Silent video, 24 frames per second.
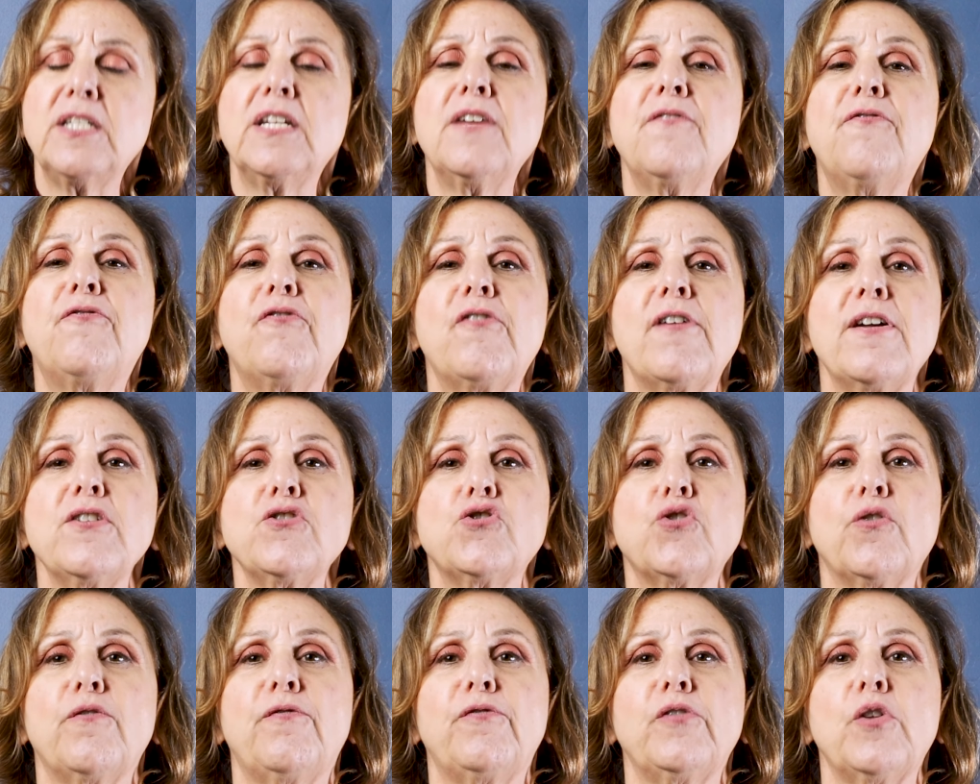
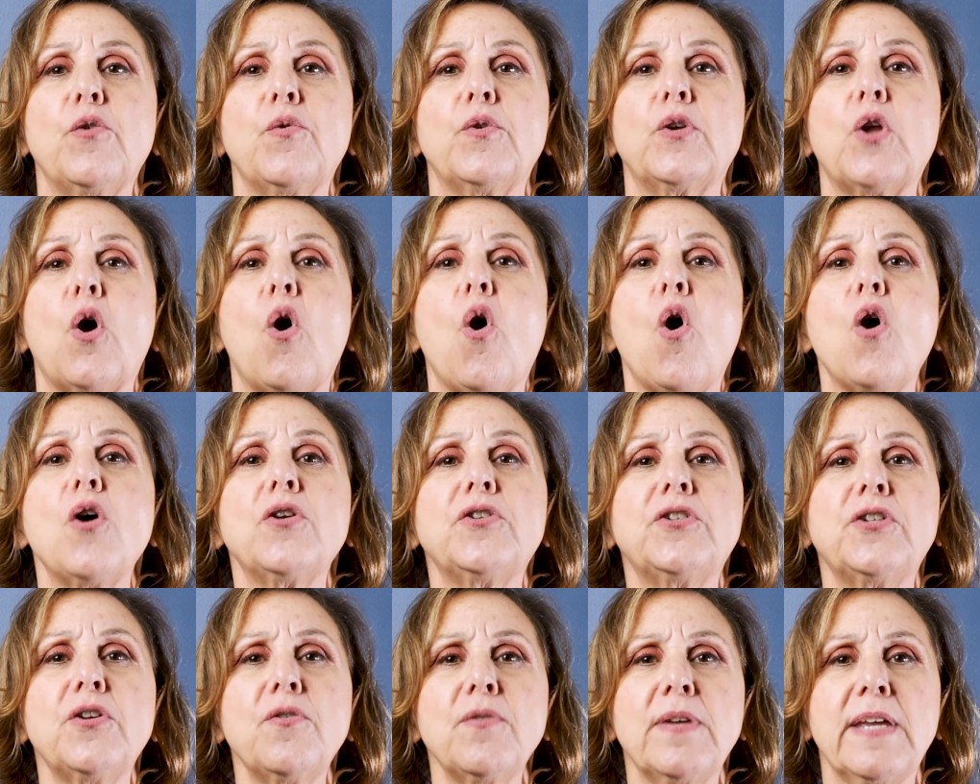Differential fluid
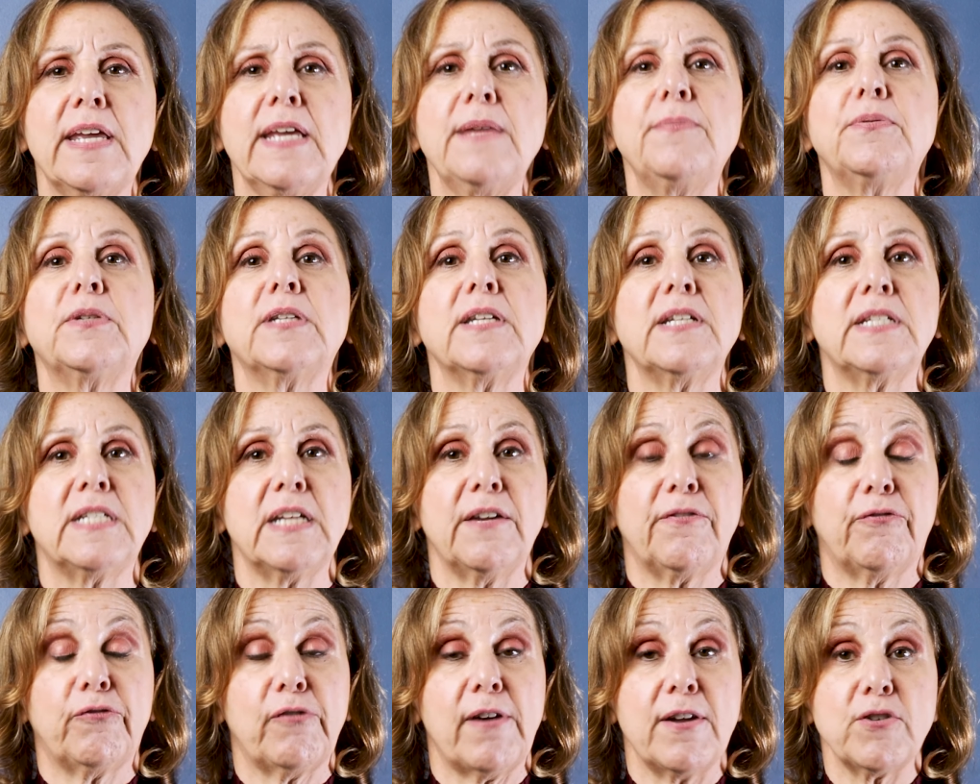also keeps the
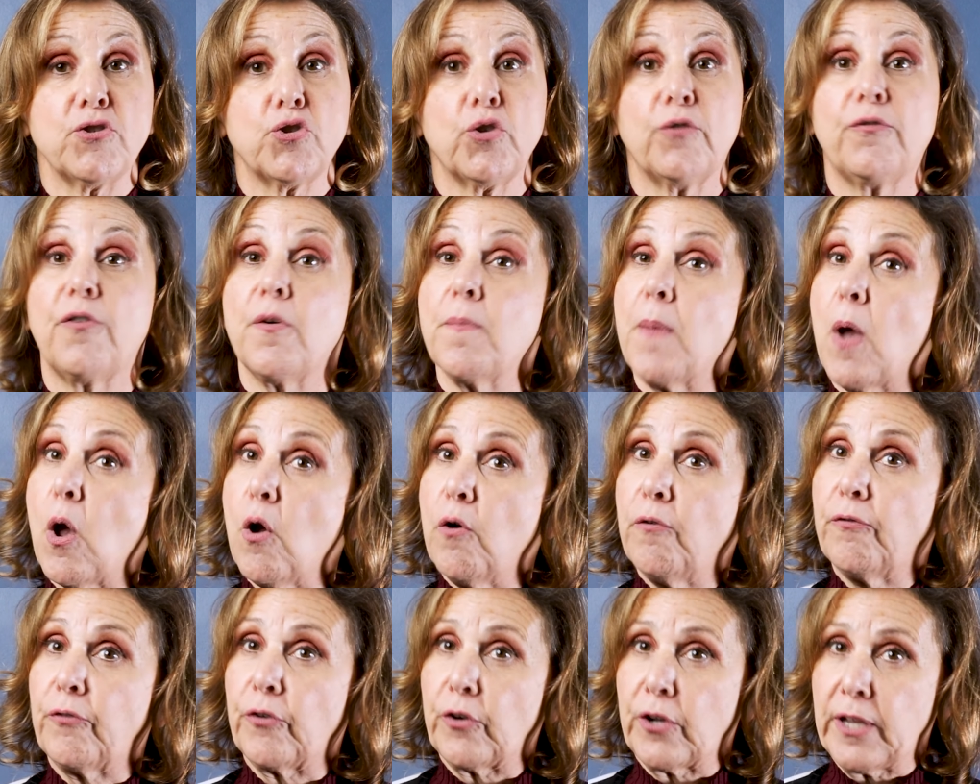differential from
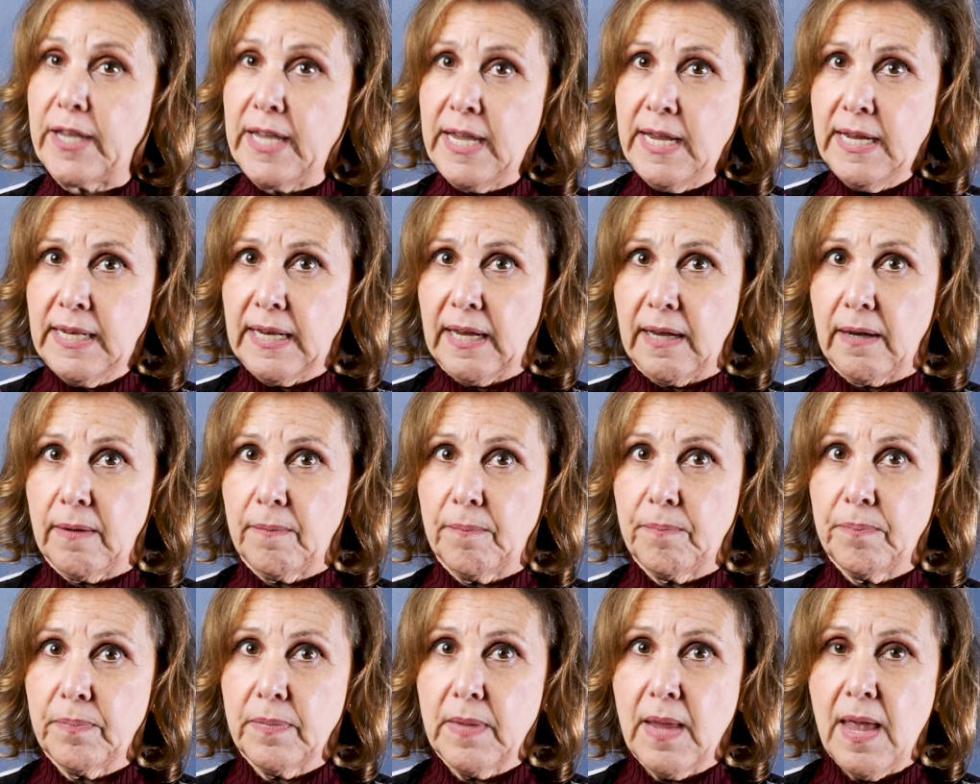
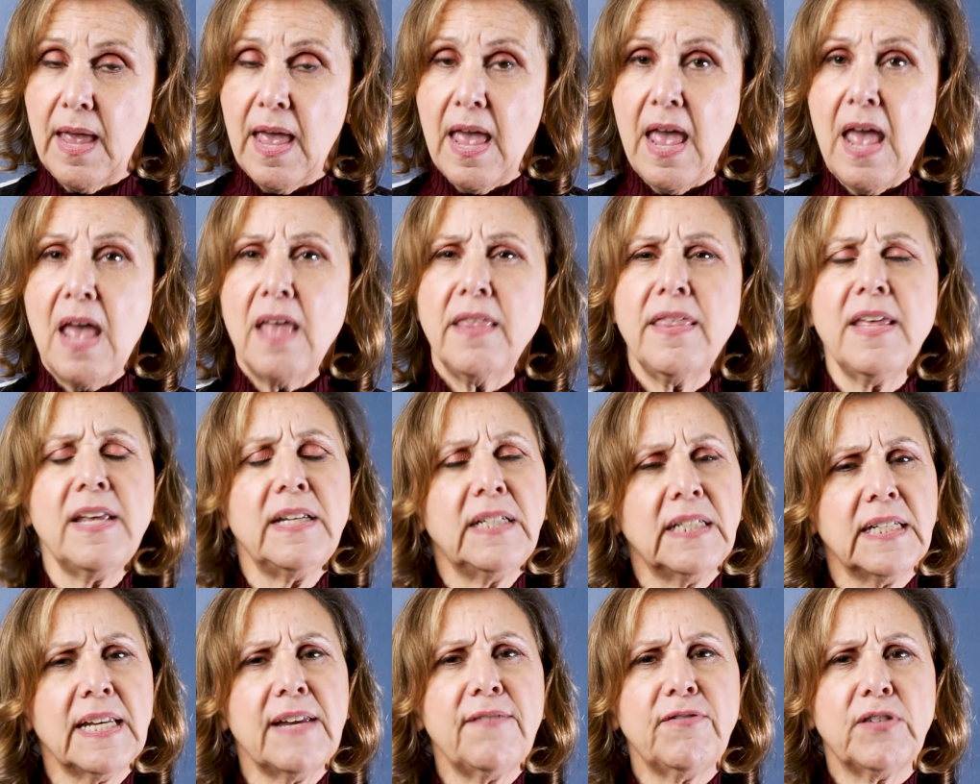overheating.
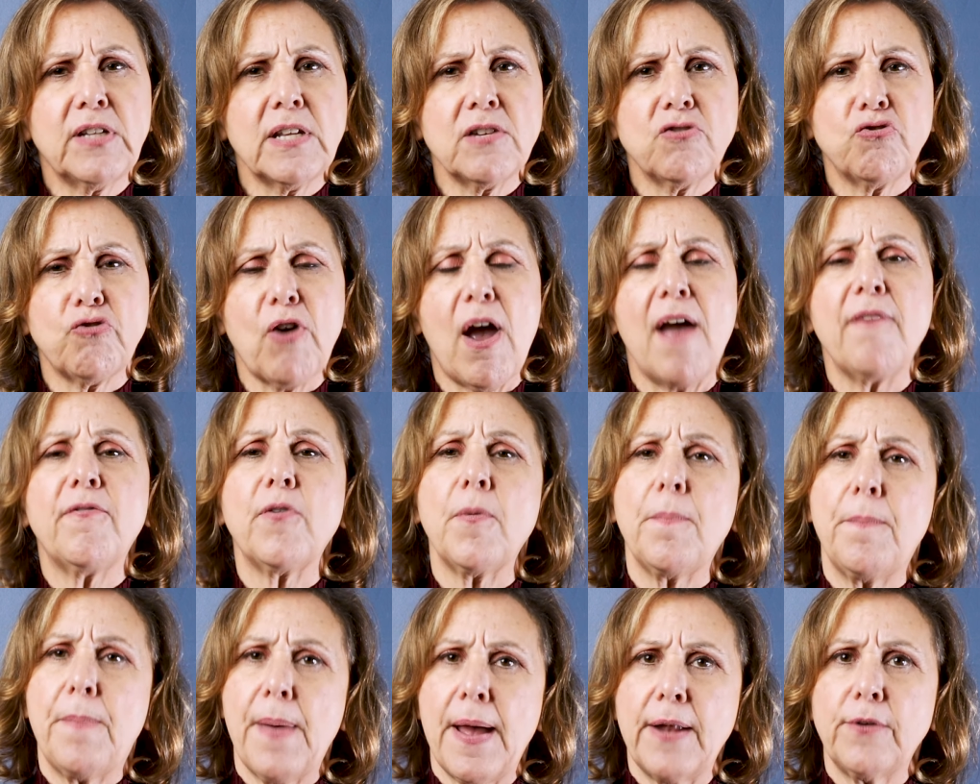This gives the
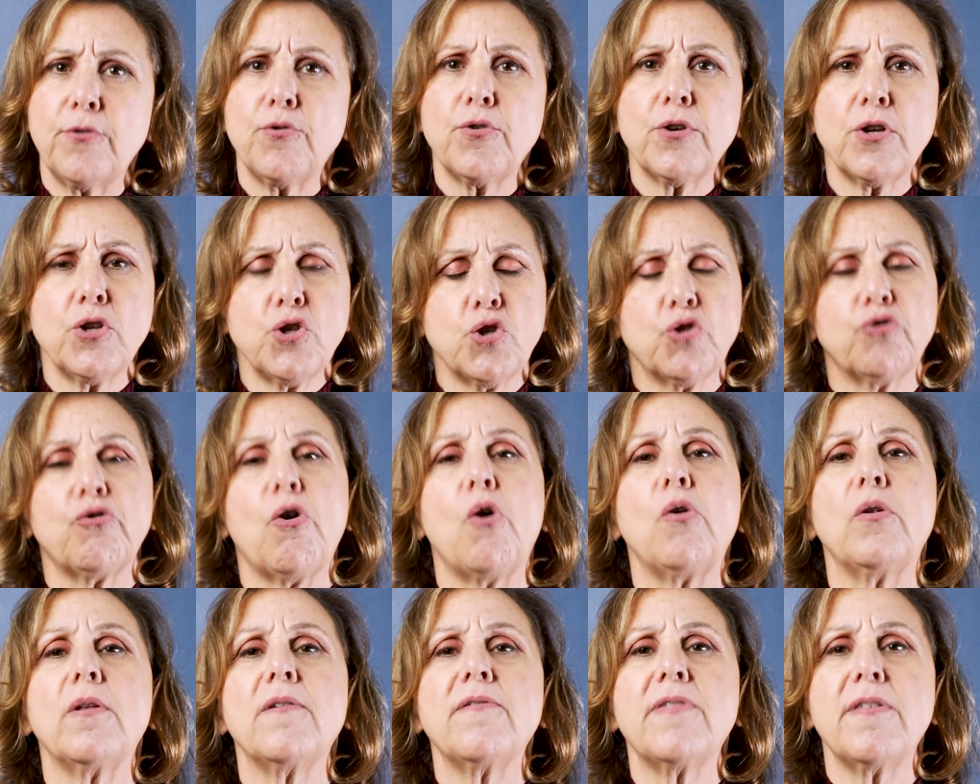driver better
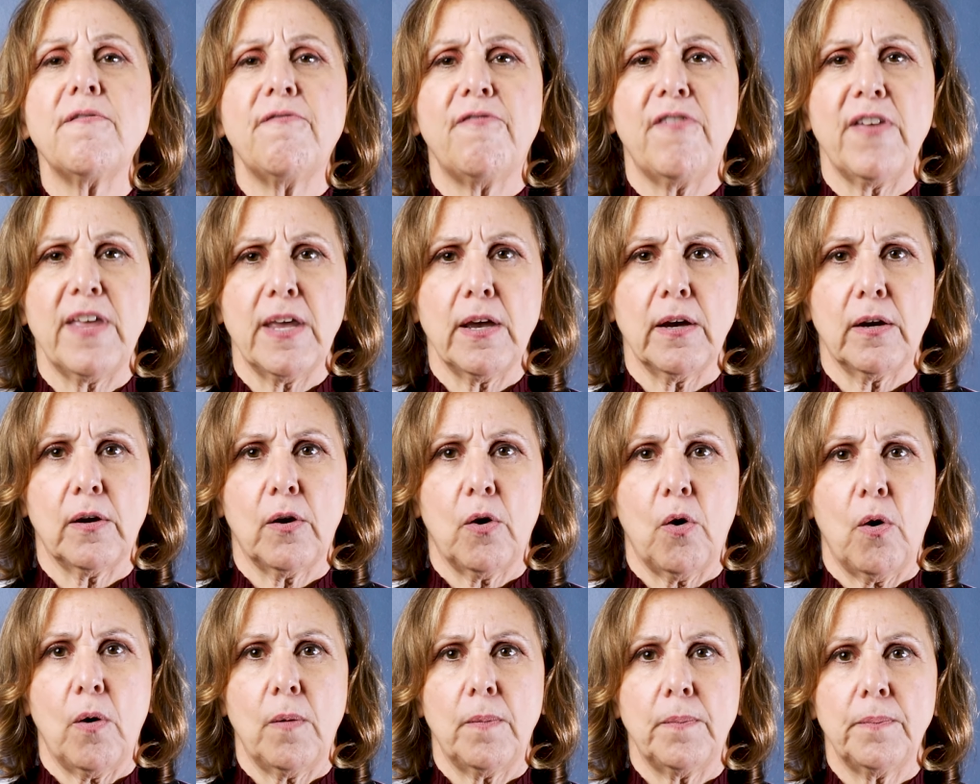control of the
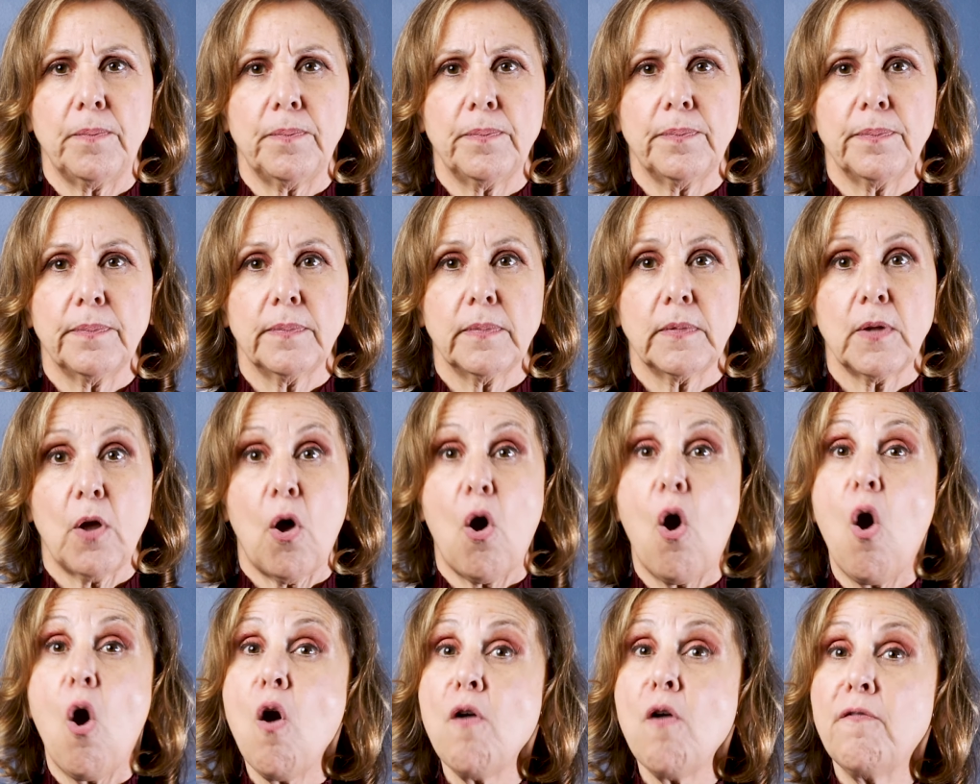vehicle.
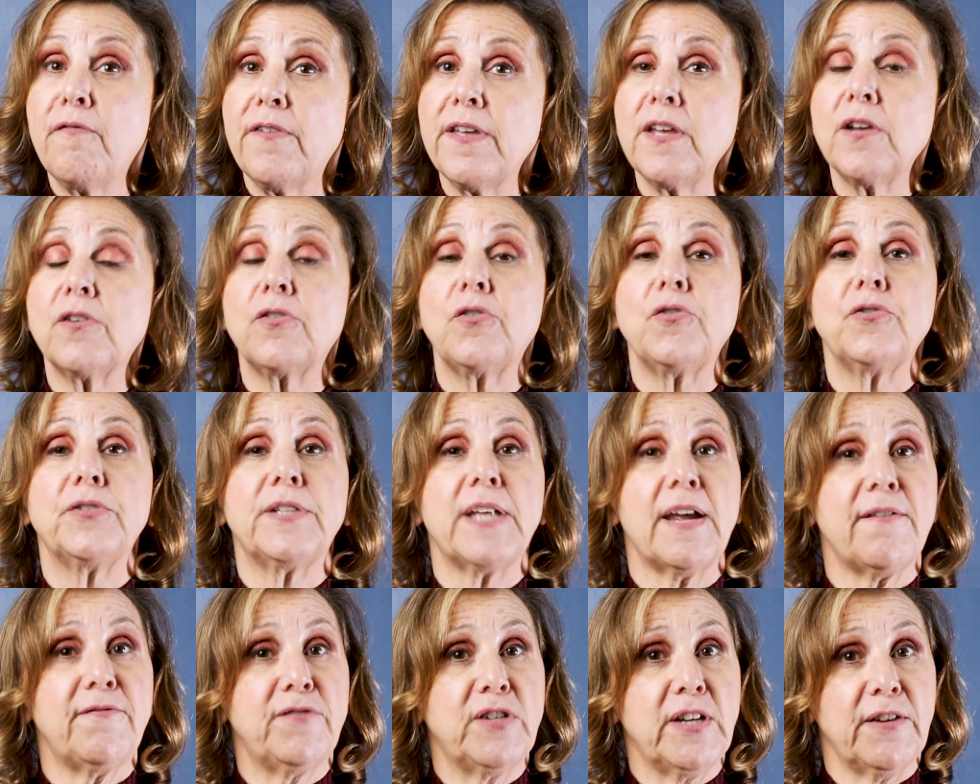All
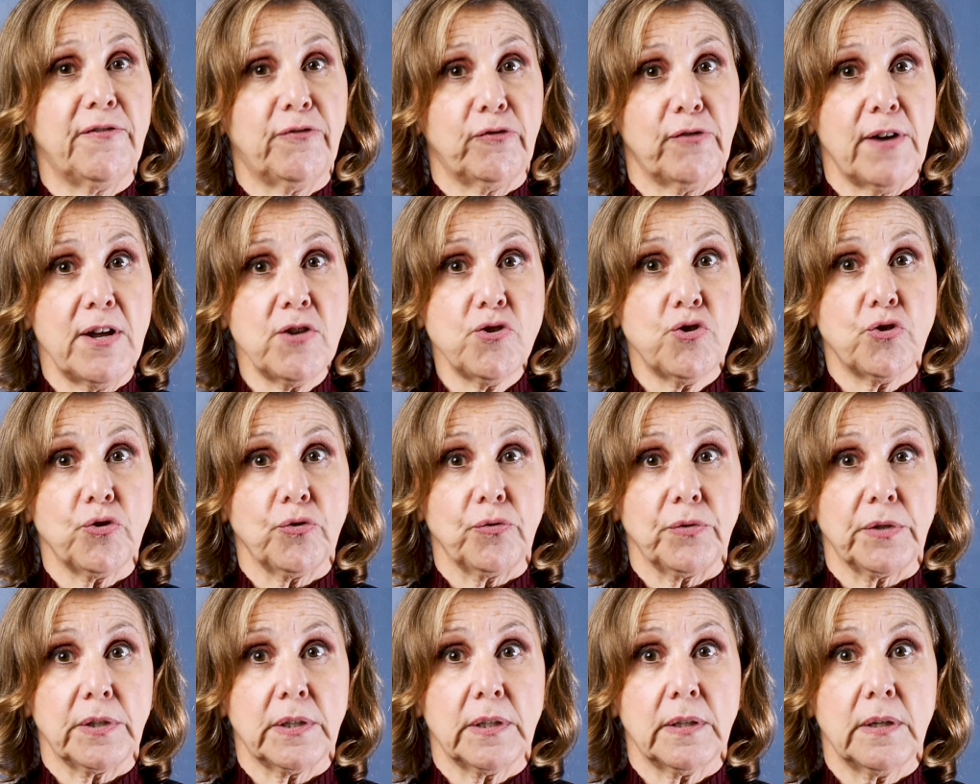vehicles have
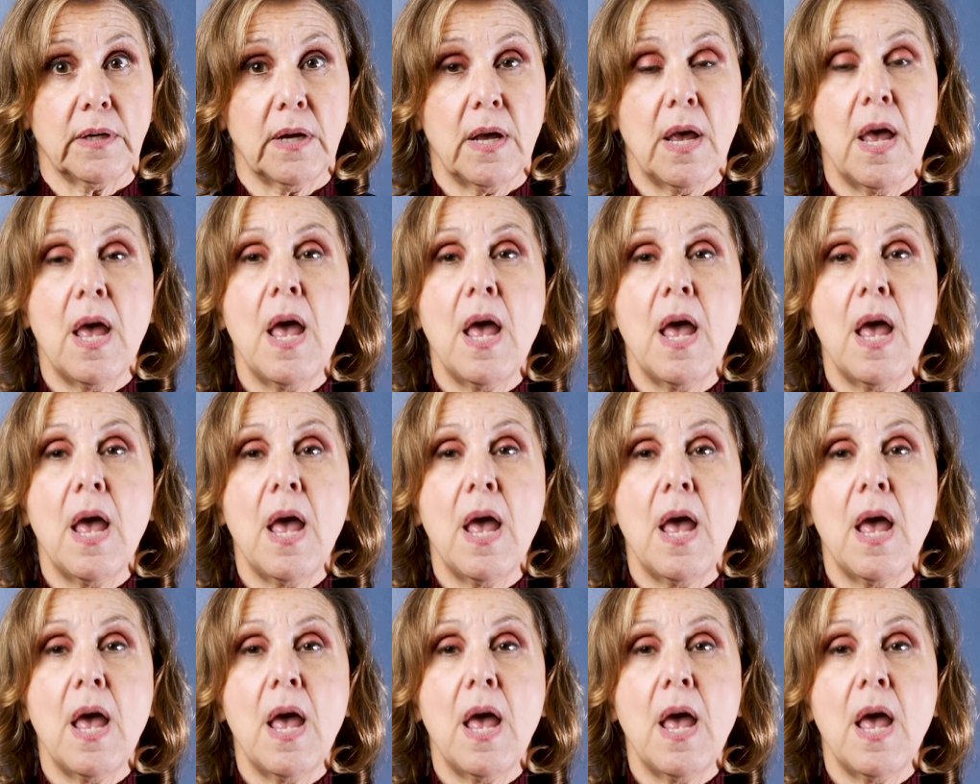differentials.